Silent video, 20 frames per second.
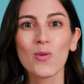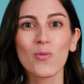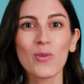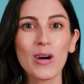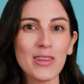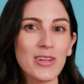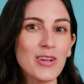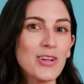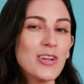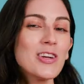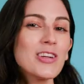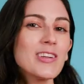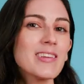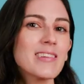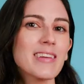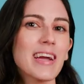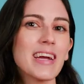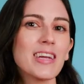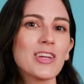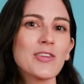Whether you're a
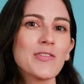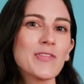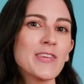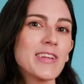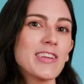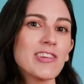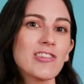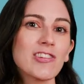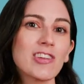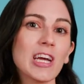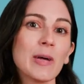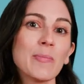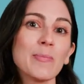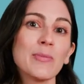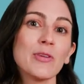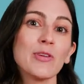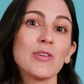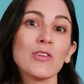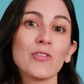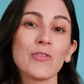designer finishing up
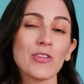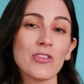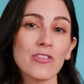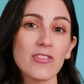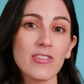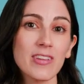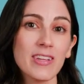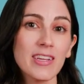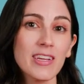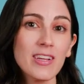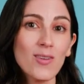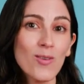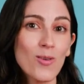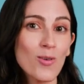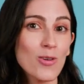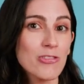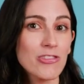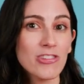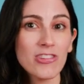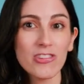university
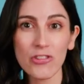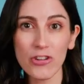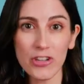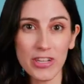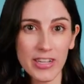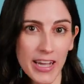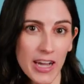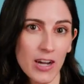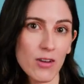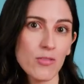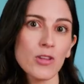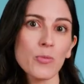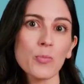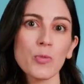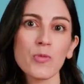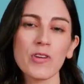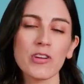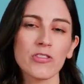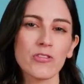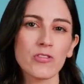or just starting out in the
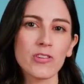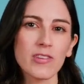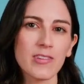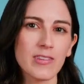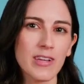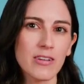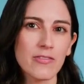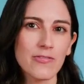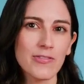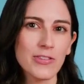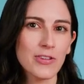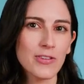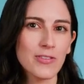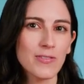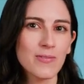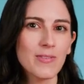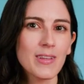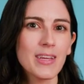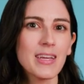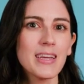professional design
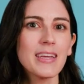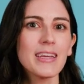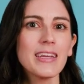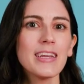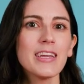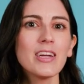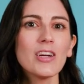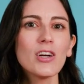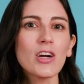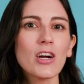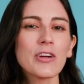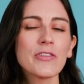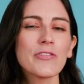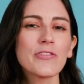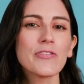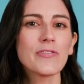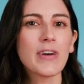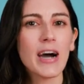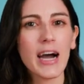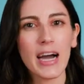field, here are
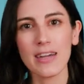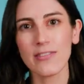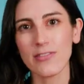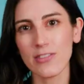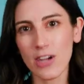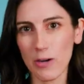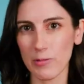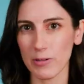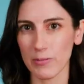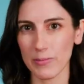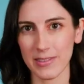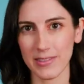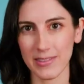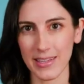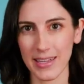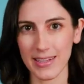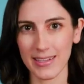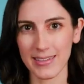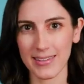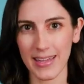5 common
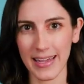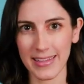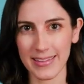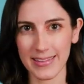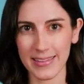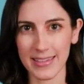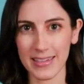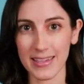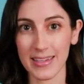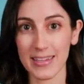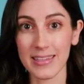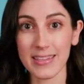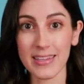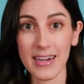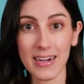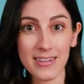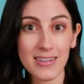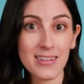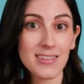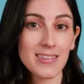mistakes I see
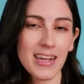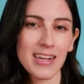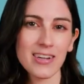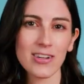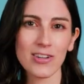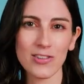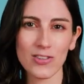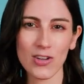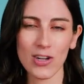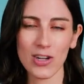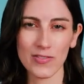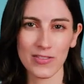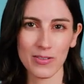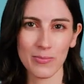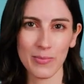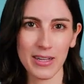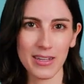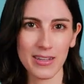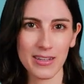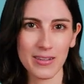young designers
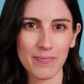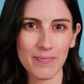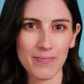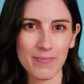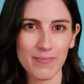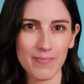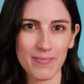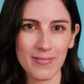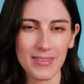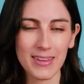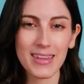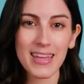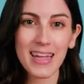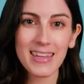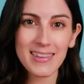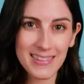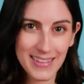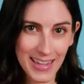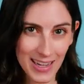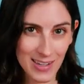often make.
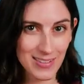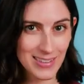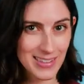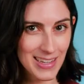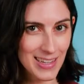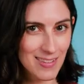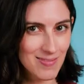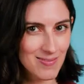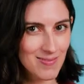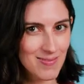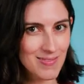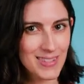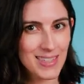Let's count down.